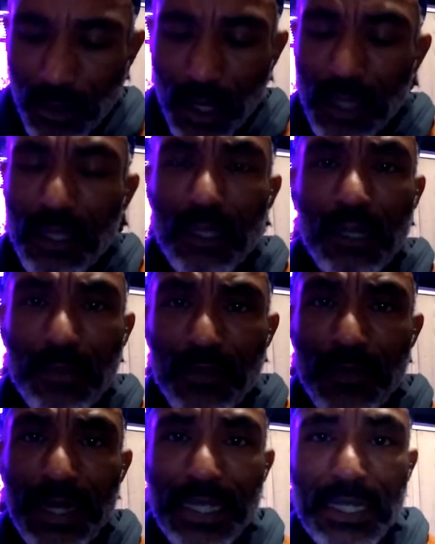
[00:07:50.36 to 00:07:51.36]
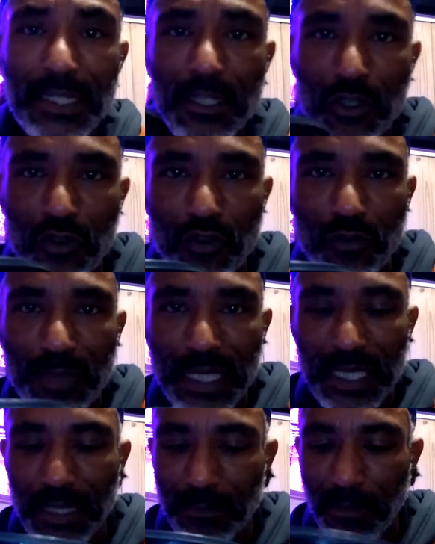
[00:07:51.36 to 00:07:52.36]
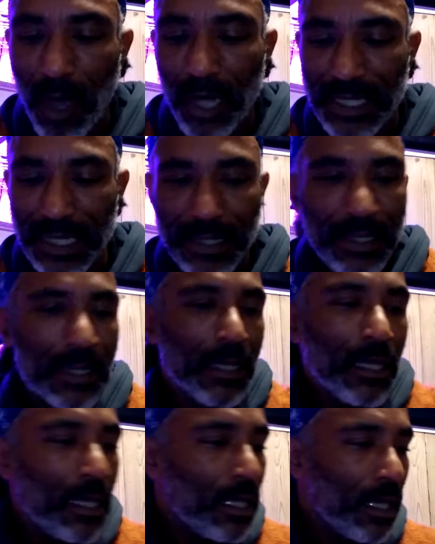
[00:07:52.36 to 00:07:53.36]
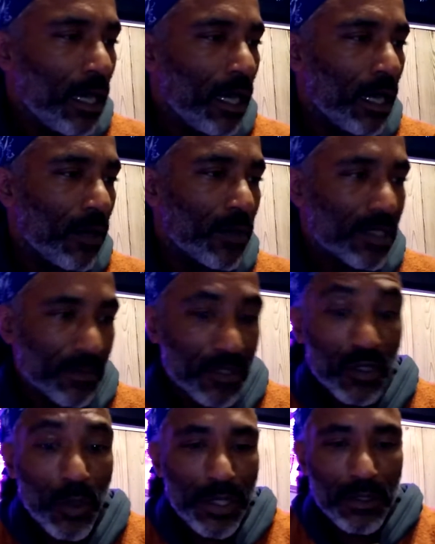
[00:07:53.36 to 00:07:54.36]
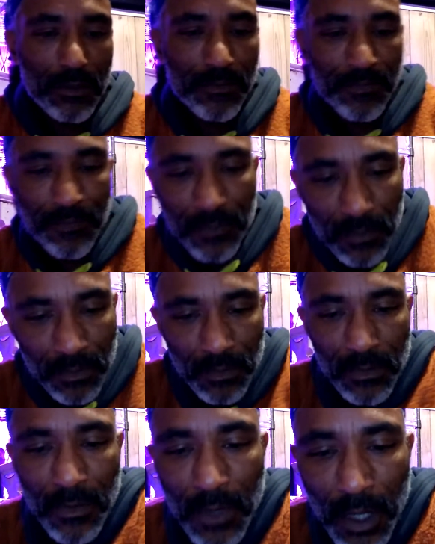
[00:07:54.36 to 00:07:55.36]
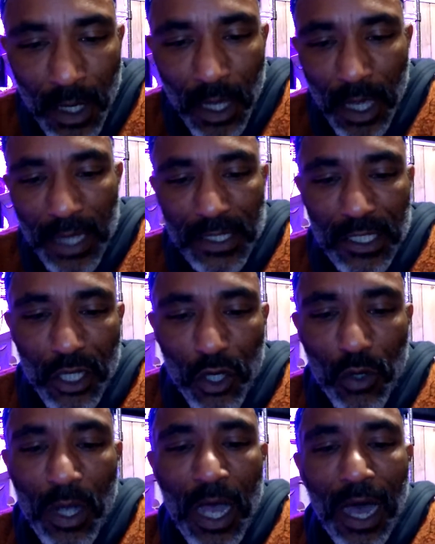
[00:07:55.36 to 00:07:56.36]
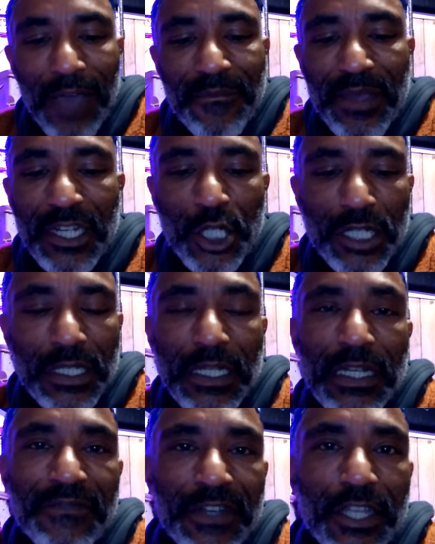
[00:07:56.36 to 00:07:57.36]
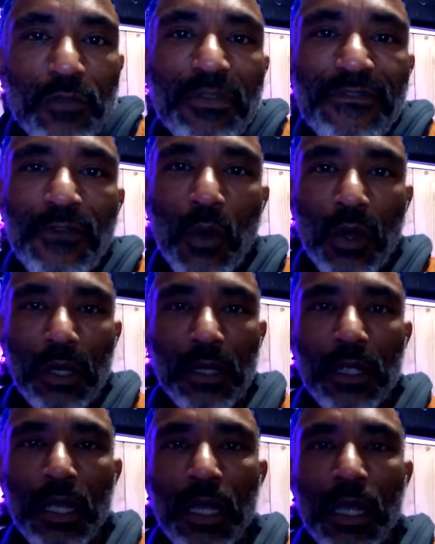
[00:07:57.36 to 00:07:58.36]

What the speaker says: and they're going to be ready to be potted with some soil. And so I mentioned in the video before